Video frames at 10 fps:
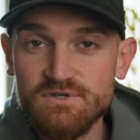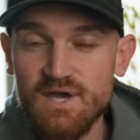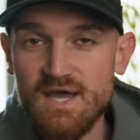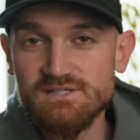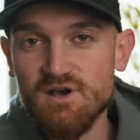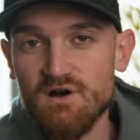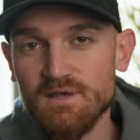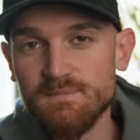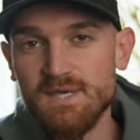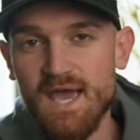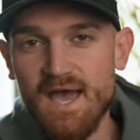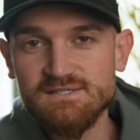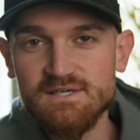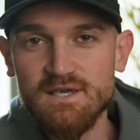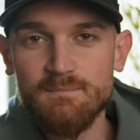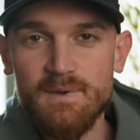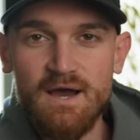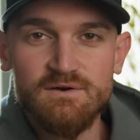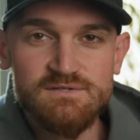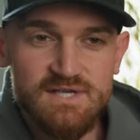you guys calling me asking
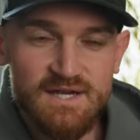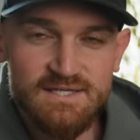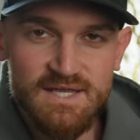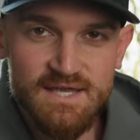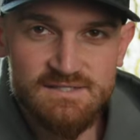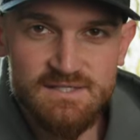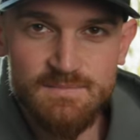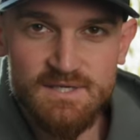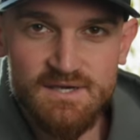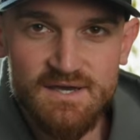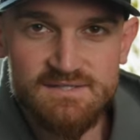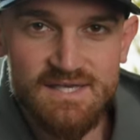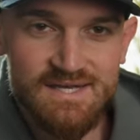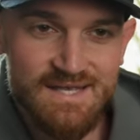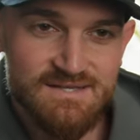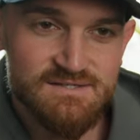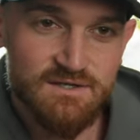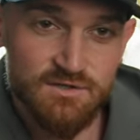about Soddy Daisy because it is